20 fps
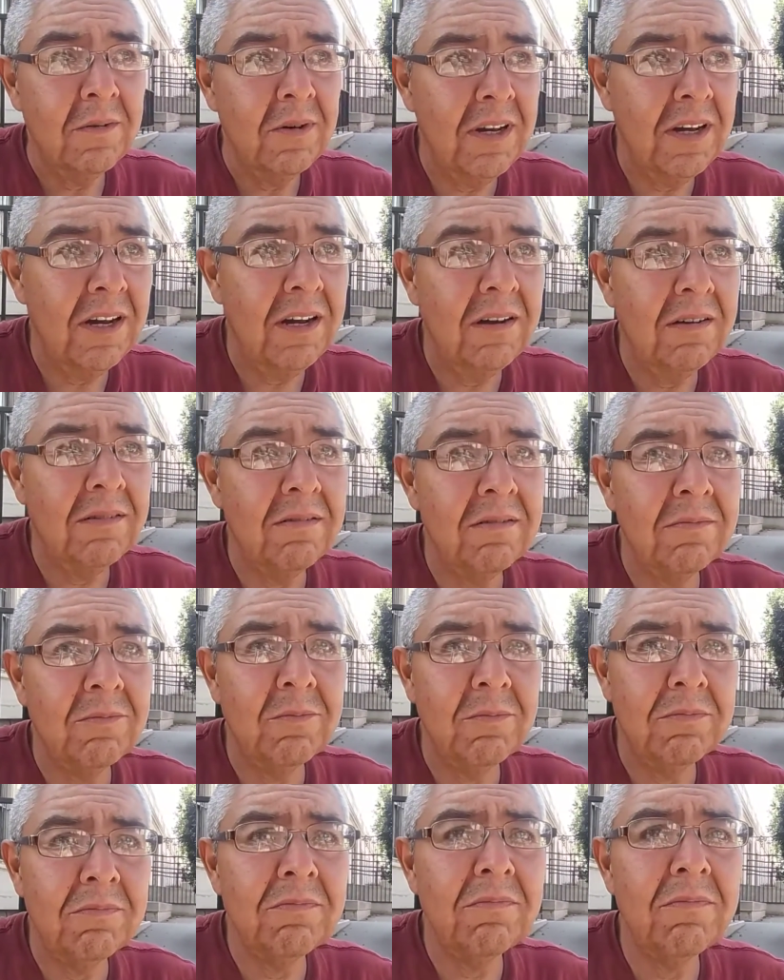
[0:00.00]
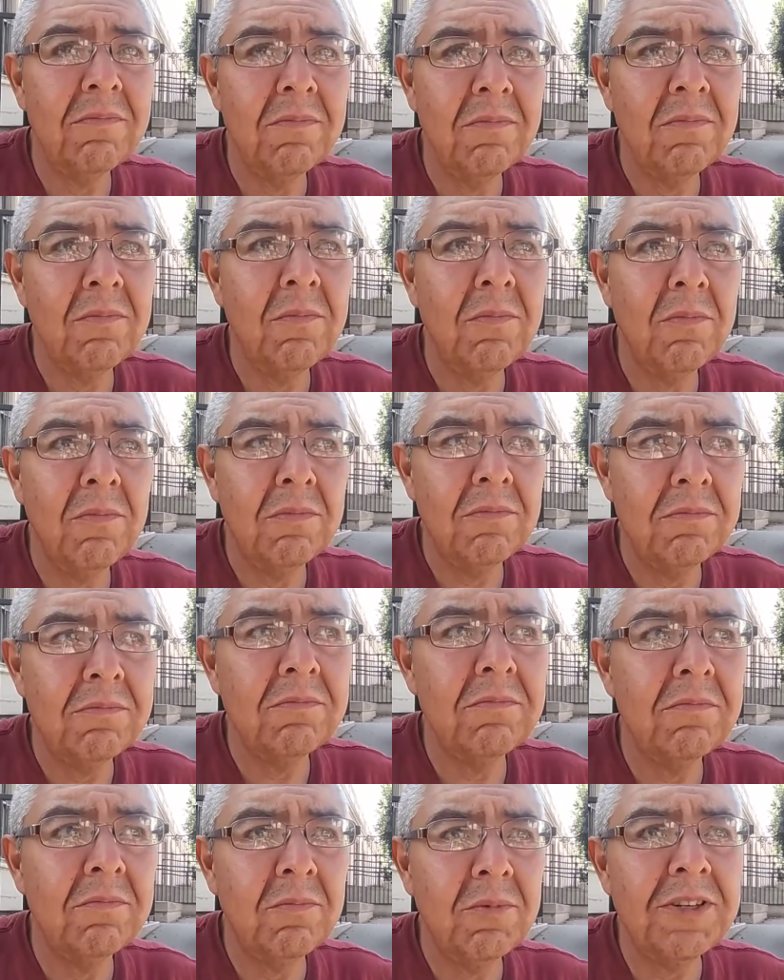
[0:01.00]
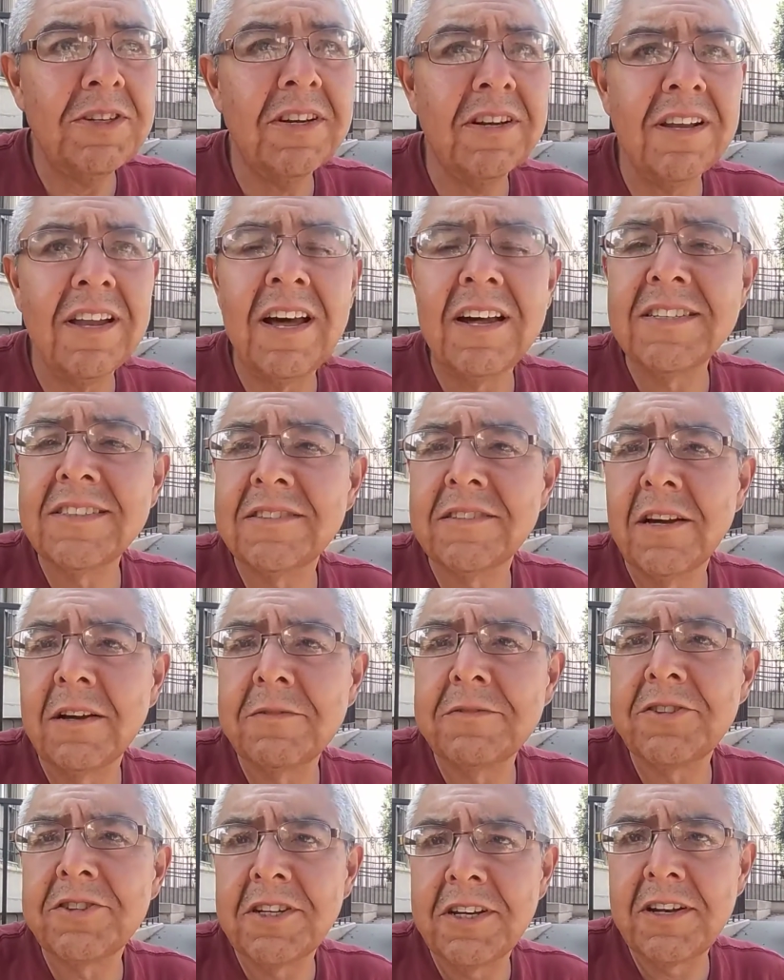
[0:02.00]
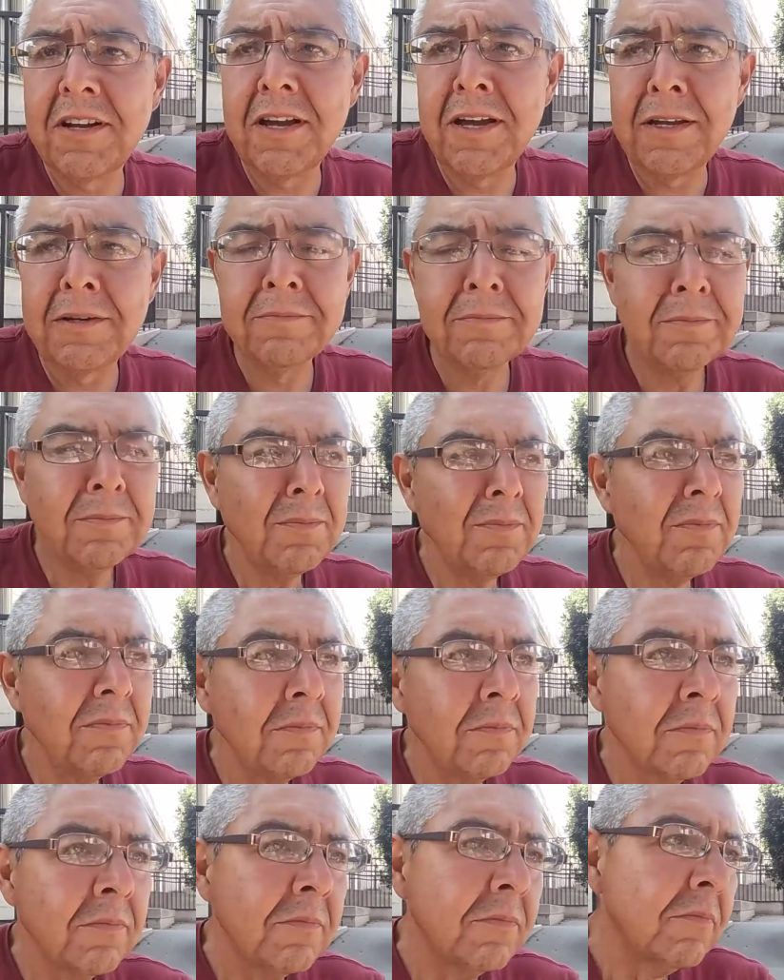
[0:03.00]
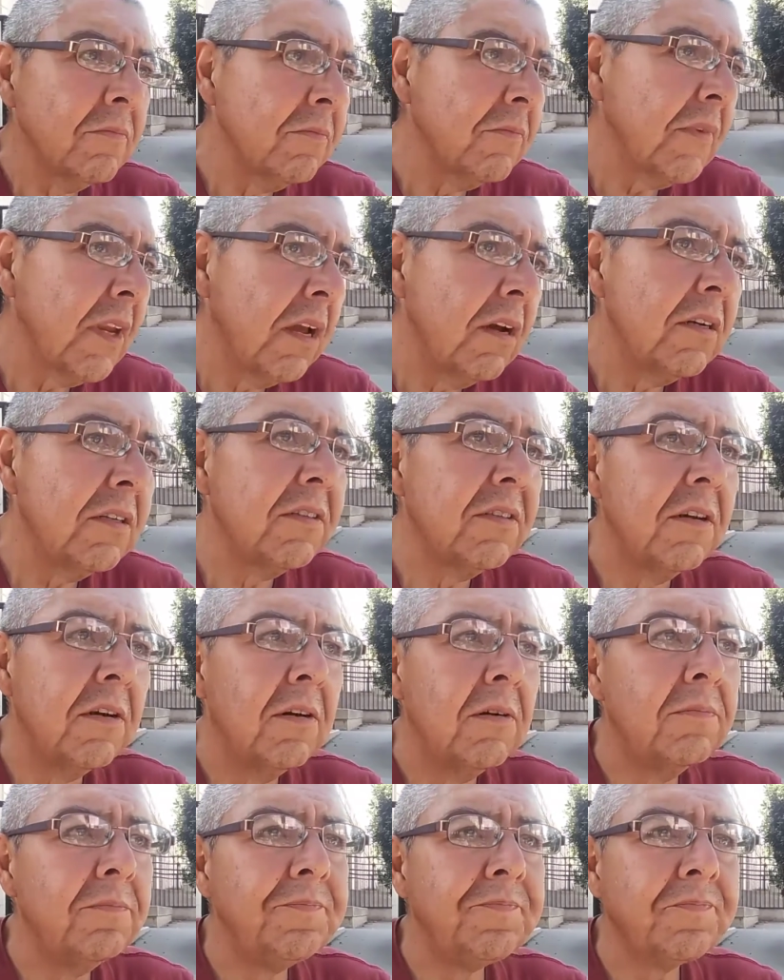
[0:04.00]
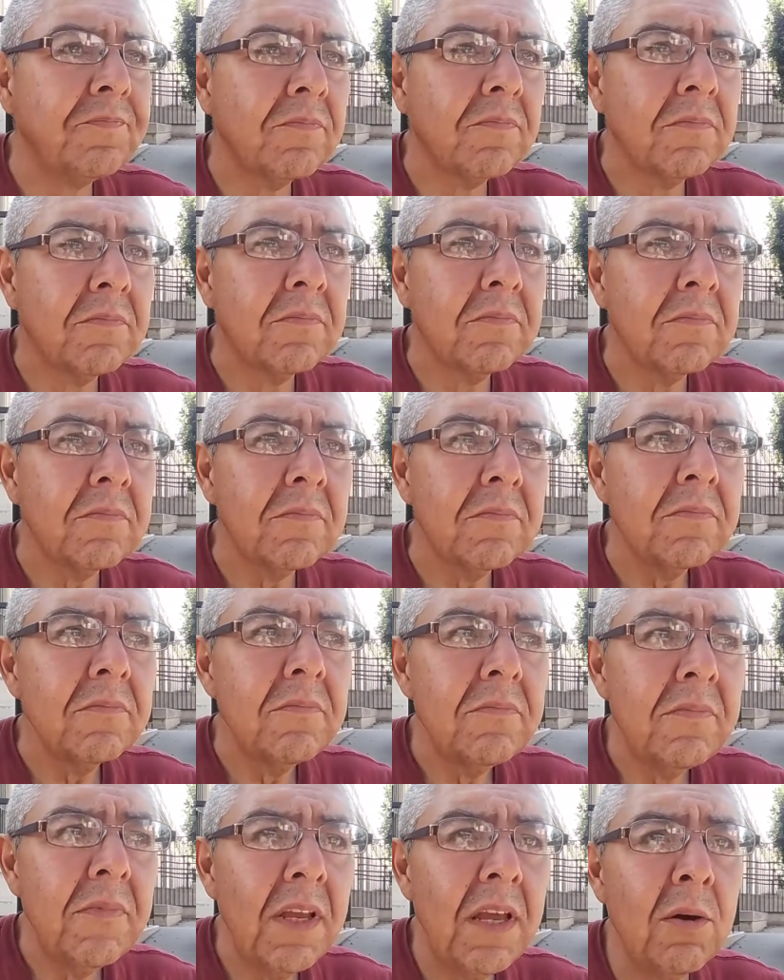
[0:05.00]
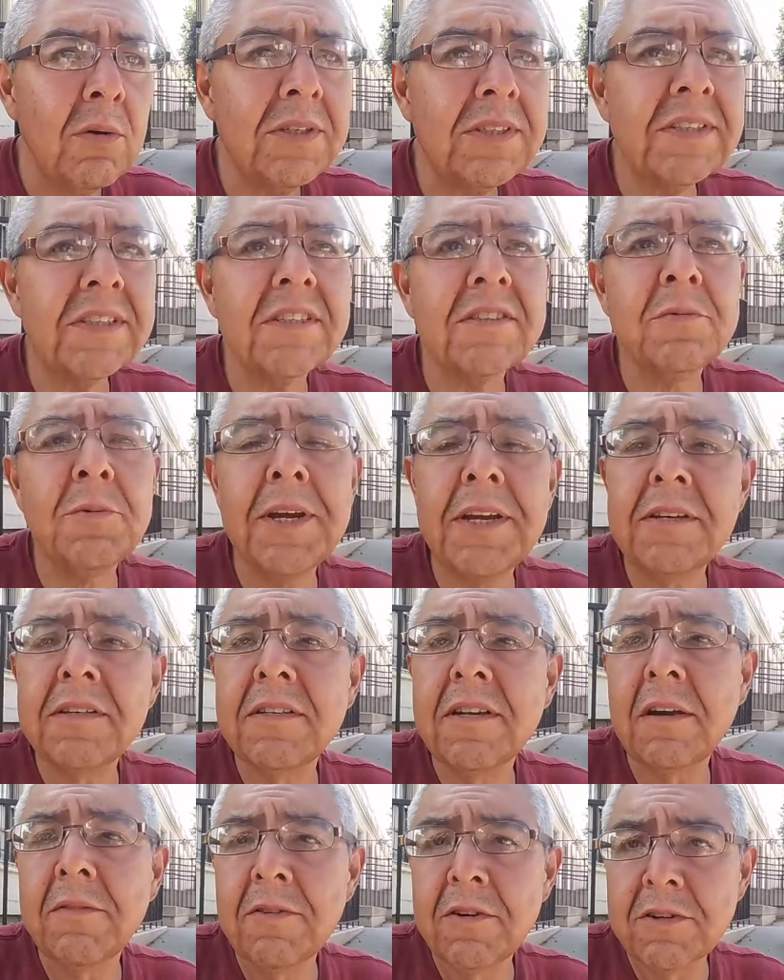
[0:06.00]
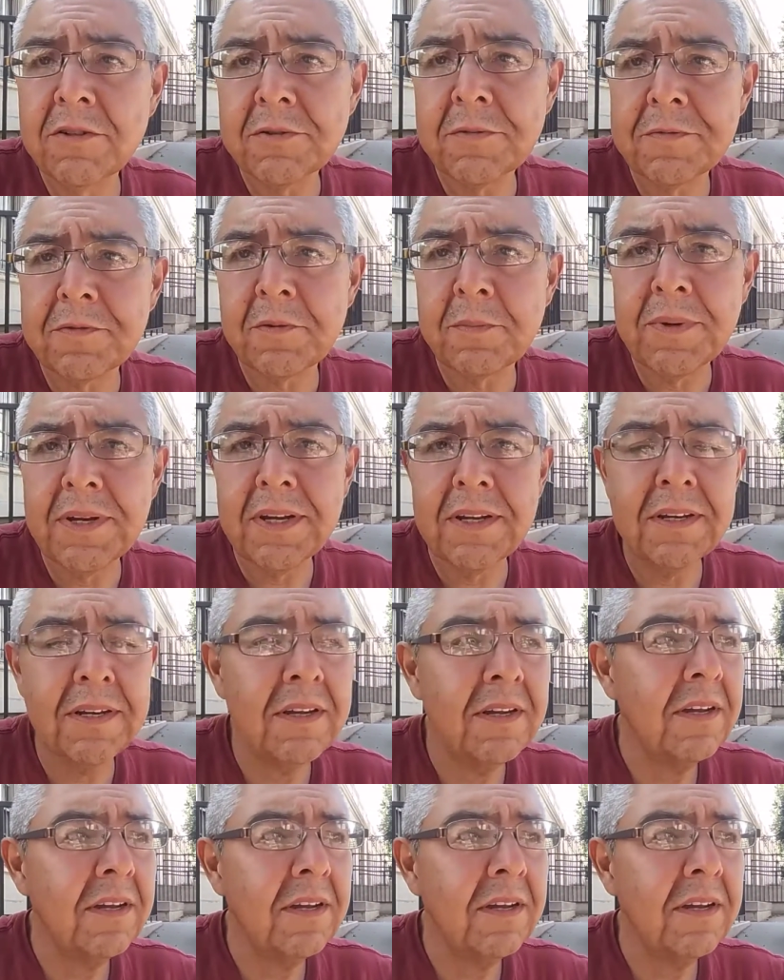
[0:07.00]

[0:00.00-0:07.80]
Wow. We did a lot of stuff, she and I. So it was a sweet diversion for me.